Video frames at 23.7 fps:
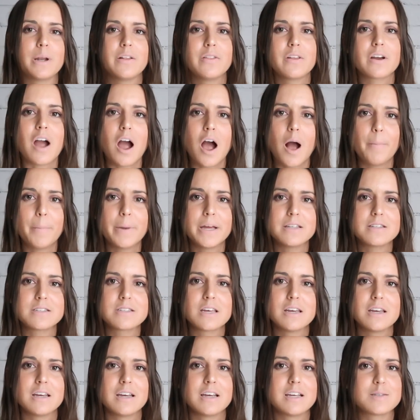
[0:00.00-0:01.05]
been in the comments
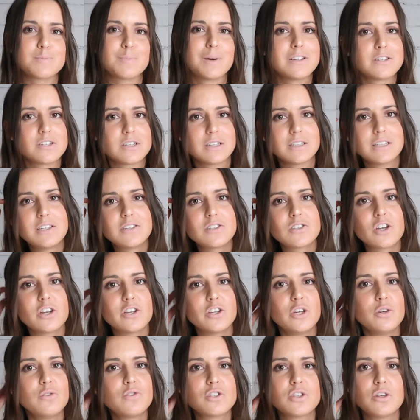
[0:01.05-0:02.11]
as much, at least on
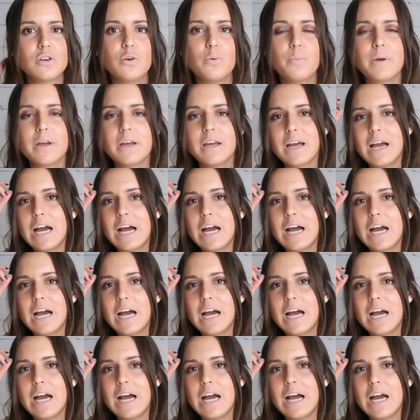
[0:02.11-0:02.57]
YouTube.